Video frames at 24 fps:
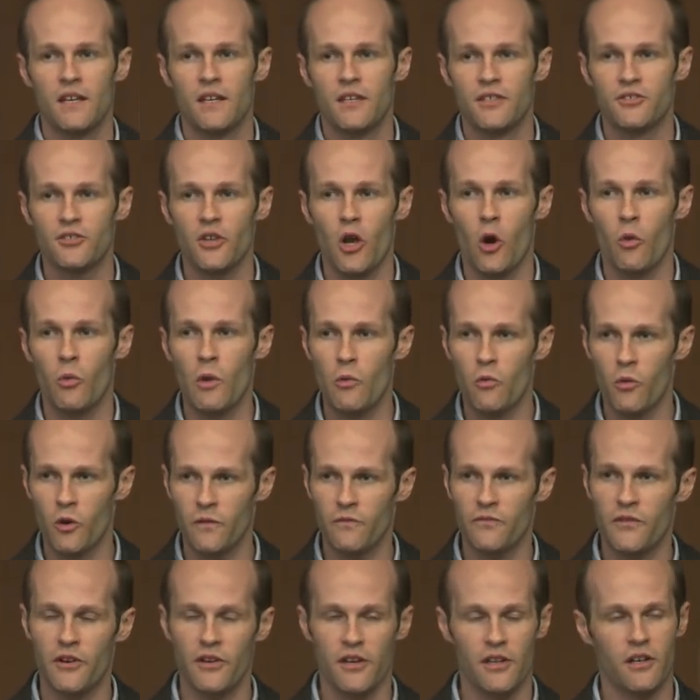So we weren't
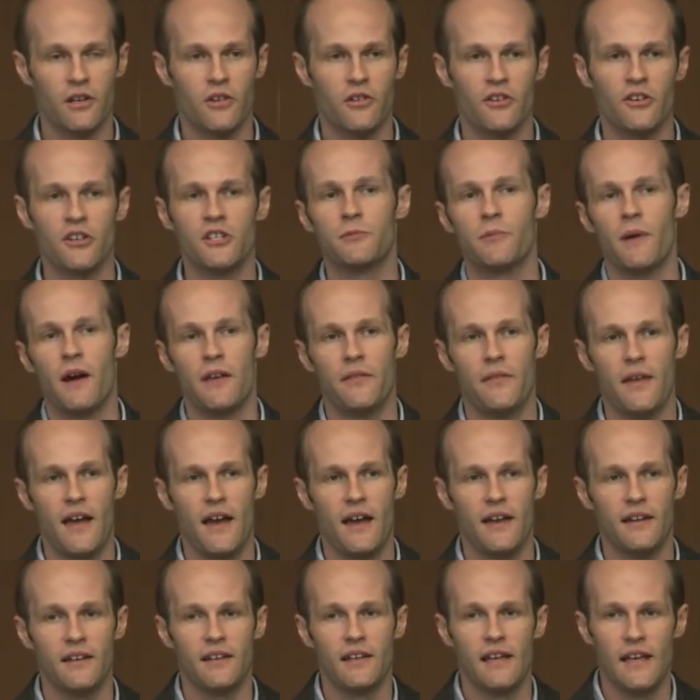very encouraged by
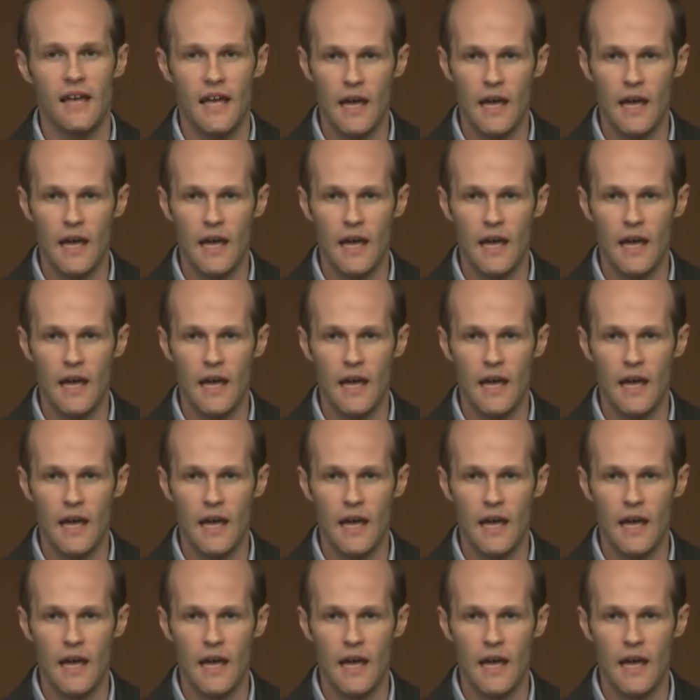that,